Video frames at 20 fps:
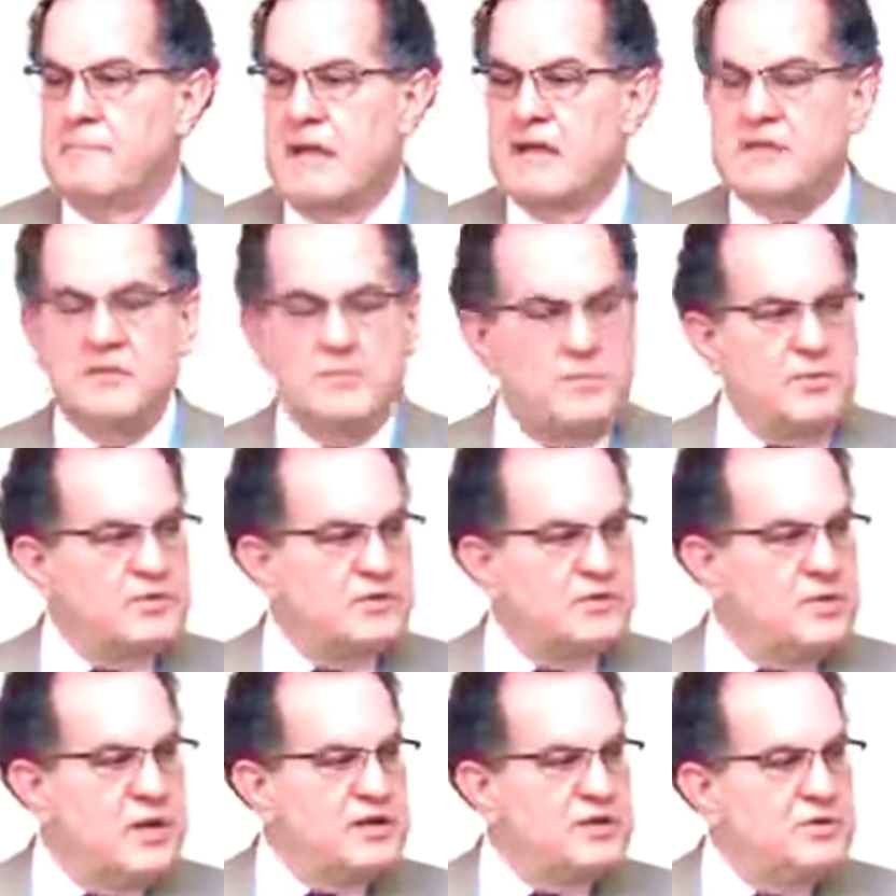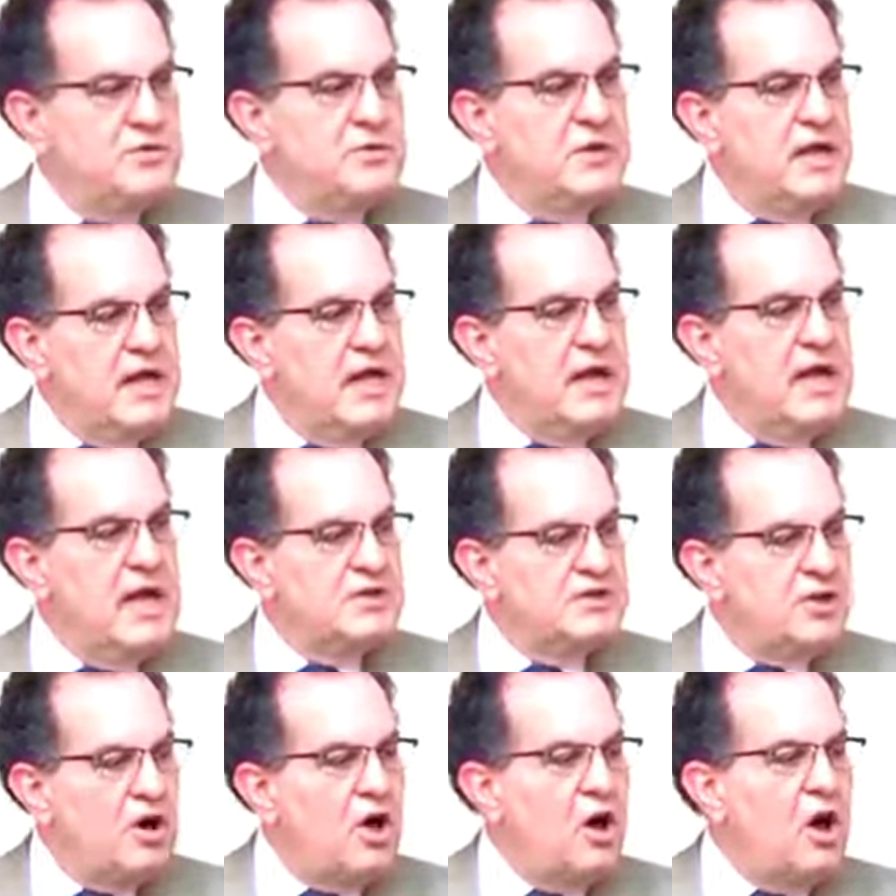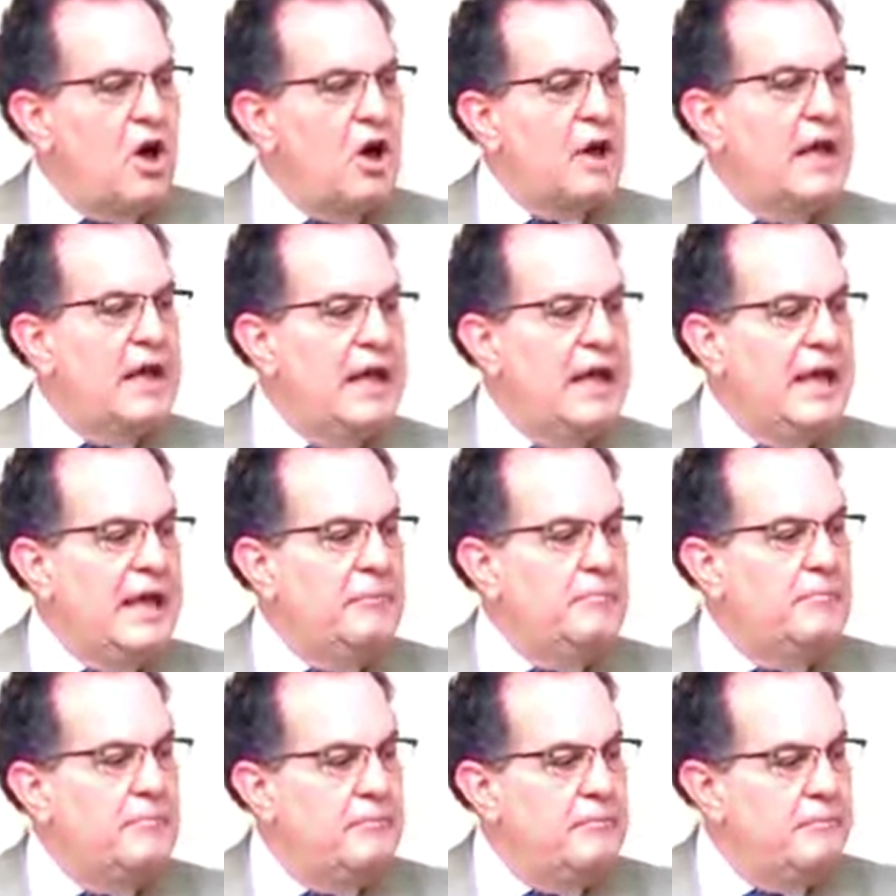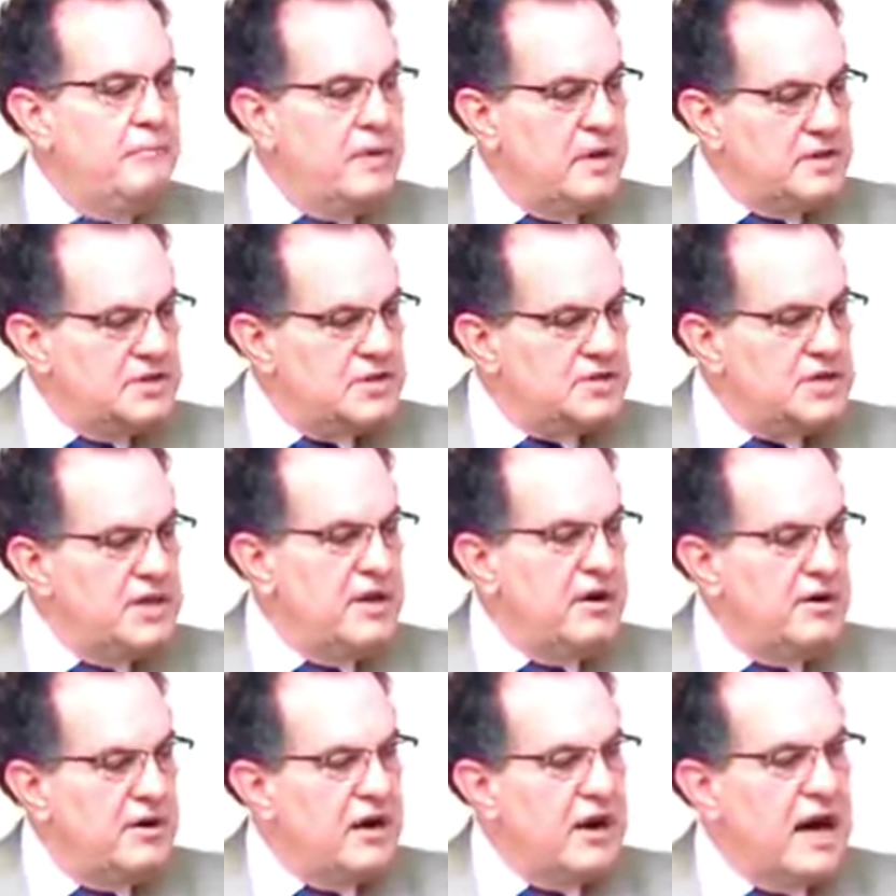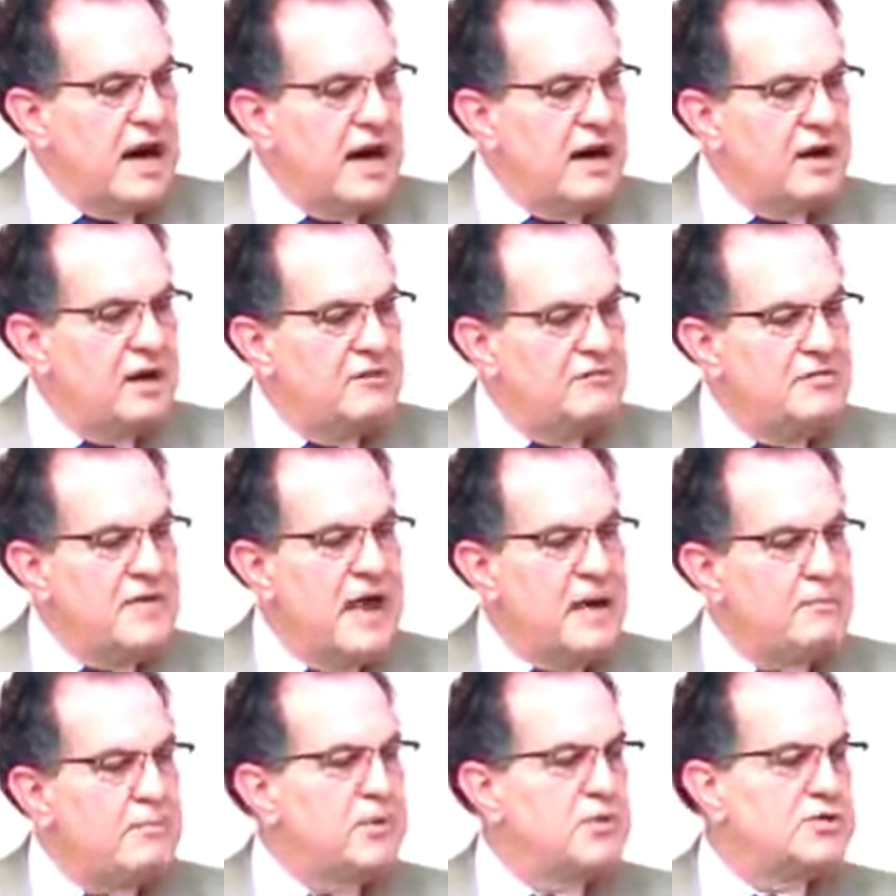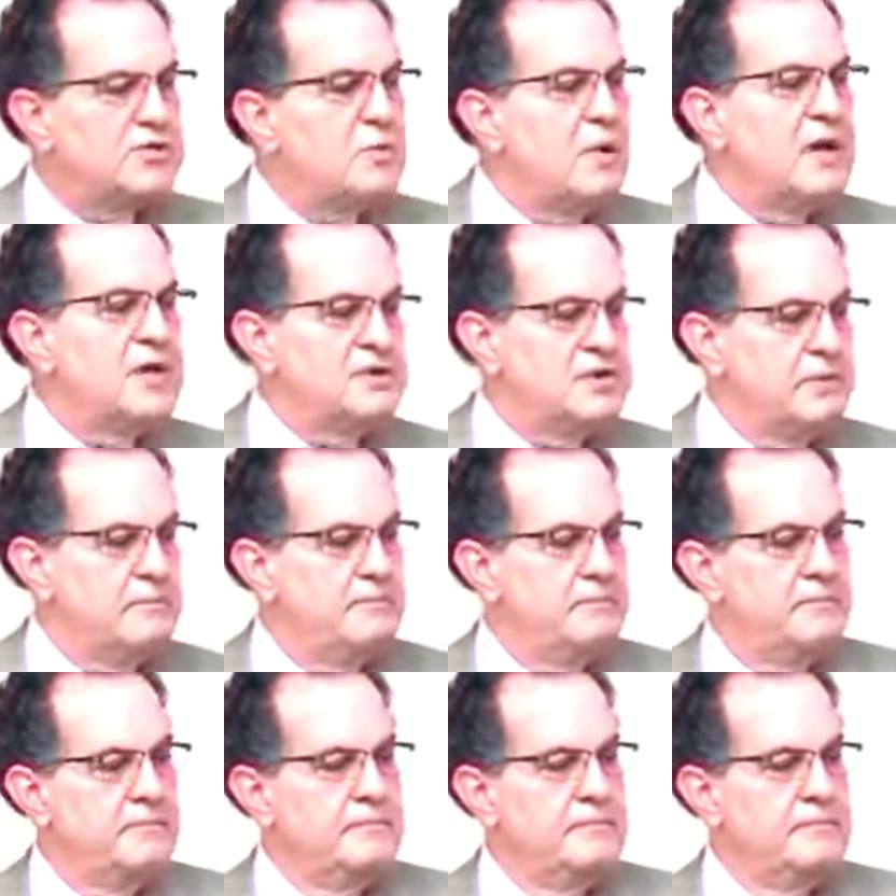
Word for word: That's a persuasion. You cannot talk a, a sinner out of that persuasion.